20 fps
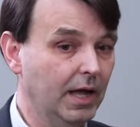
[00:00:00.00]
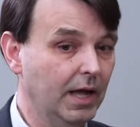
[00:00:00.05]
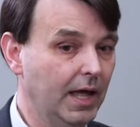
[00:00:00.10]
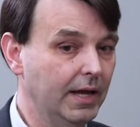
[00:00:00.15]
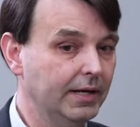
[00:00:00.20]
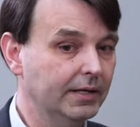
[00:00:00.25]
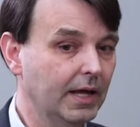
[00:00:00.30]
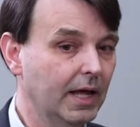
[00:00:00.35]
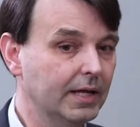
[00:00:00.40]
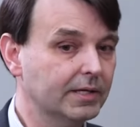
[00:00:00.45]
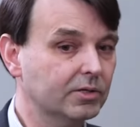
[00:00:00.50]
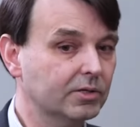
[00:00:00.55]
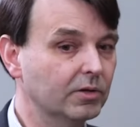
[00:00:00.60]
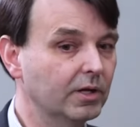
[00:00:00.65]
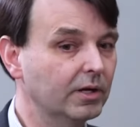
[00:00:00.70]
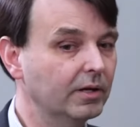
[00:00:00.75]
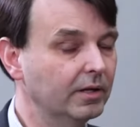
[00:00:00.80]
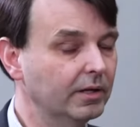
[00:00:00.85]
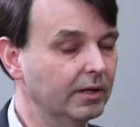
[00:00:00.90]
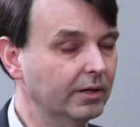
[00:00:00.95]
and so
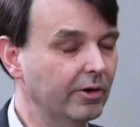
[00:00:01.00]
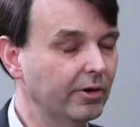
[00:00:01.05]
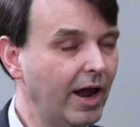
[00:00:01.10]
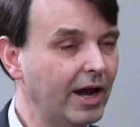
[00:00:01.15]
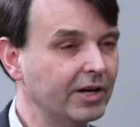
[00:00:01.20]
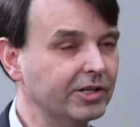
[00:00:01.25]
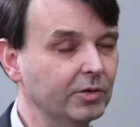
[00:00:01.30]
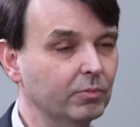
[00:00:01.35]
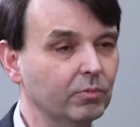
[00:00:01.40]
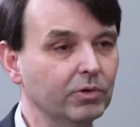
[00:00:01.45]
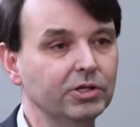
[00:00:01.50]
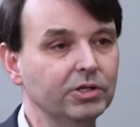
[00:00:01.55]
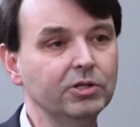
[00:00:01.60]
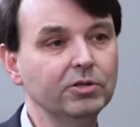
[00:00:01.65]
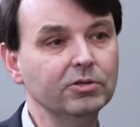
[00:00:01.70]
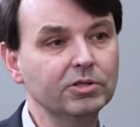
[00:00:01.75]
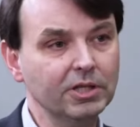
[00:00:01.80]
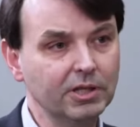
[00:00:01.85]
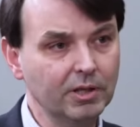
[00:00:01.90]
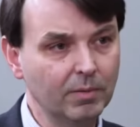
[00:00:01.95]
you're actually
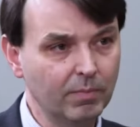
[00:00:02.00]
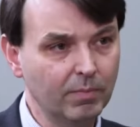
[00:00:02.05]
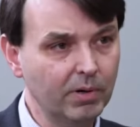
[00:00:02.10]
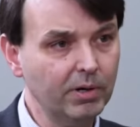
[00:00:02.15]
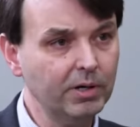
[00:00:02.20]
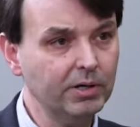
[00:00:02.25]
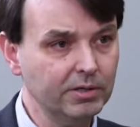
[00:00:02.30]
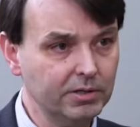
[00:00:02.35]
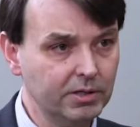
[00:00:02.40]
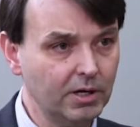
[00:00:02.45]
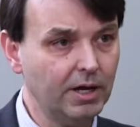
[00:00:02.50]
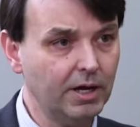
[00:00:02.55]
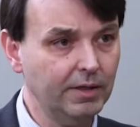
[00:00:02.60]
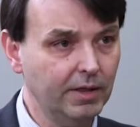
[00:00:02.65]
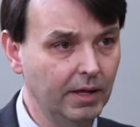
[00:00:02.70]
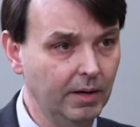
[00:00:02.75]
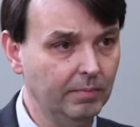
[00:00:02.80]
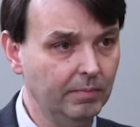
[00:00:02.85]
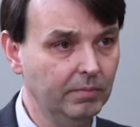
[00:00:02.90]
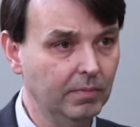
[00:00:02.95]
reducing the burdens
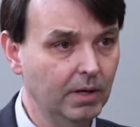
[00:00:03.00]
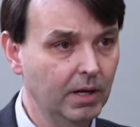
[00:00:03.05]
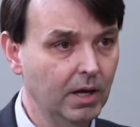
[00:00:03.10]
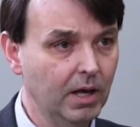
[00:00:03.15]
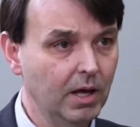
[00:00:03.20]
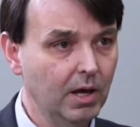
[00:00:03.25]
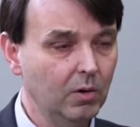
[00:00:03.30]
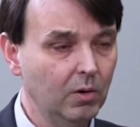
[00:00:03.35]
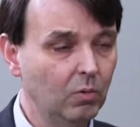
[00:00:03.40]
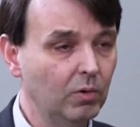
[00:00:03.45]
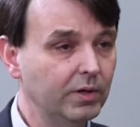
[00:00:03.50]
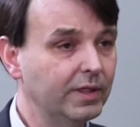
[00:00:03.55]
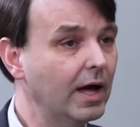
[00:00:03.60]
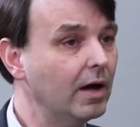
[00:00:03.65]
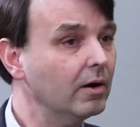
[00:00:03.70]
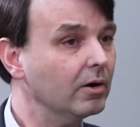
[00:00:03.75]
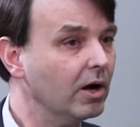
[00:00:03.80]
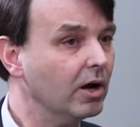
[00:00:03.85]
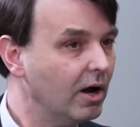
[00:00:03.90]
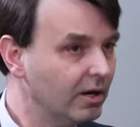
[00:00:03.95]
on them
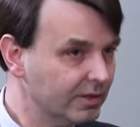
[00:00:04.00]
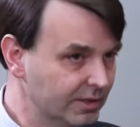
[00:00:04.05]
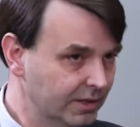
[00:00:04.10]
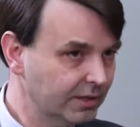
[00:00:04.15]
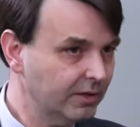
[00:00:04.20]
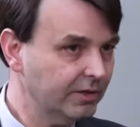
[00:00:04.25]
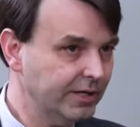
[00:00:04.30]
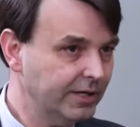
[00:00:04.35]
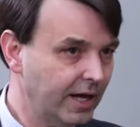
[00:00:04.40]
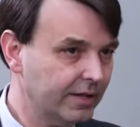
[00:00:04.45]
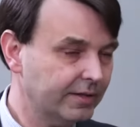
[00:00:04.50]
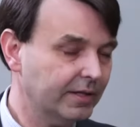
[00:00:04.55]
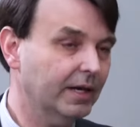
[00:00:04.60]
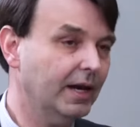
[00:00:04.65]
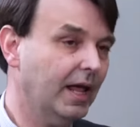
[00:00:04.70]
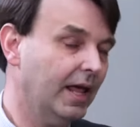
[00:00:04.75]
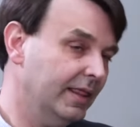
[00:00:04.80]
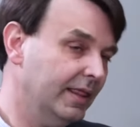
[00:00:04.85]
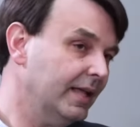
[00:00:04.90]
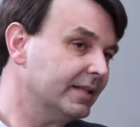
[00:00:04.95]
without causing their death.
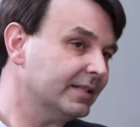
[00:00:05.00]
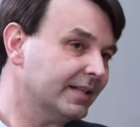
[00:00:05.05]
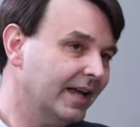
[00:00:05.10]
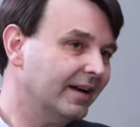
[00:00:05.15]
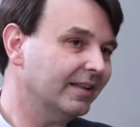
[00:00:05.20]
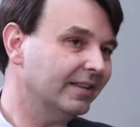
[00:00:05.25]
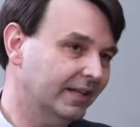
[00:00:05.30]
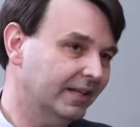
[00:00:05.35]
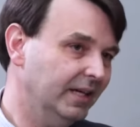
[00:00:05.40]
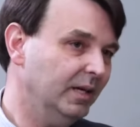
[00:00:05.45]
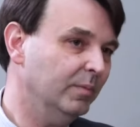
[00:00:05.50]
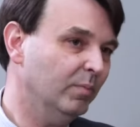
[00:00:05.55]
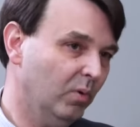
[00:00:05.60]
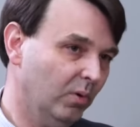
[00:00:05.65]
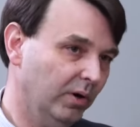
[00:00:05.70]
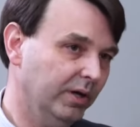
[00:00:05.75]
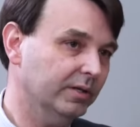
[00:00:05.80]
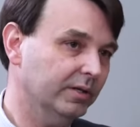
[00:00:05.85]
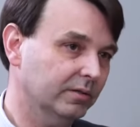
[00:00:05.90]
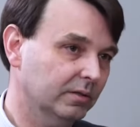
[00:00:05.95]
And that's kind of the key
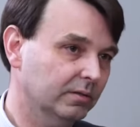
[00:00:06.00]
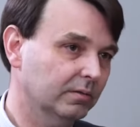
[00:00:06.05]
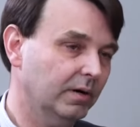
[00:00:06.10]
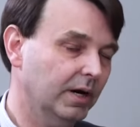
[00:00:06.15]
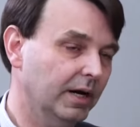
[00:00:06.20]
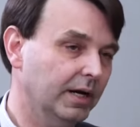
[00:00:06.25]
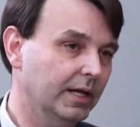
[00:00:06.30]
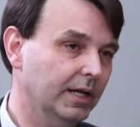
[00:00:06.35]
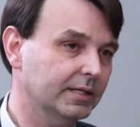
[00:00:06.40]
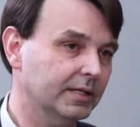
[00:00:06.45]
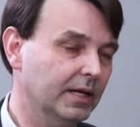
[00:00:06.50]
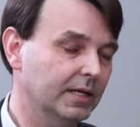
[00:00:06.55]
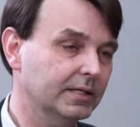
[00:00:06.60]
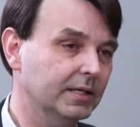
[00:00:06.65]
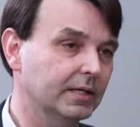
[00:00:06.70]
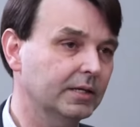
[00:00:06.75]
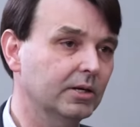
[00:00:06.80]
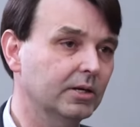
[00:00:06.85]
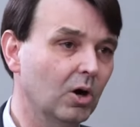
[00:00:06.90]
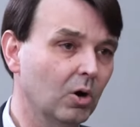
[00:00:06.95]
point, right? Is
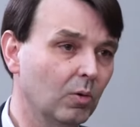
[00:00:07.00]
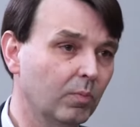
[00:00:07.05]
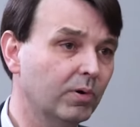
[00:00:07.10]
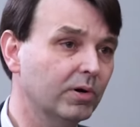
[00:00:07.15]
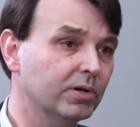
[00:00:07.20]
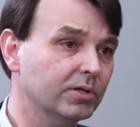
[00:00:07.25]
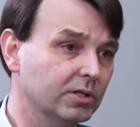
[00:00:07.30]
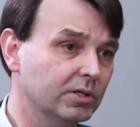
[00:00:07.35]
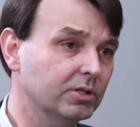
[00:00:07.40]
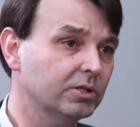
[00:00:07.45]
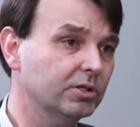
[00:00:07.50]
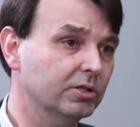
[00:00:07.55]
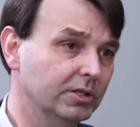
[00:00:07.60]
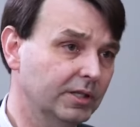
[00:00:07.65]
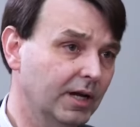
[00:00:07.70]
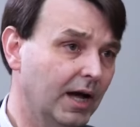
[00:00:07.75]
that no person should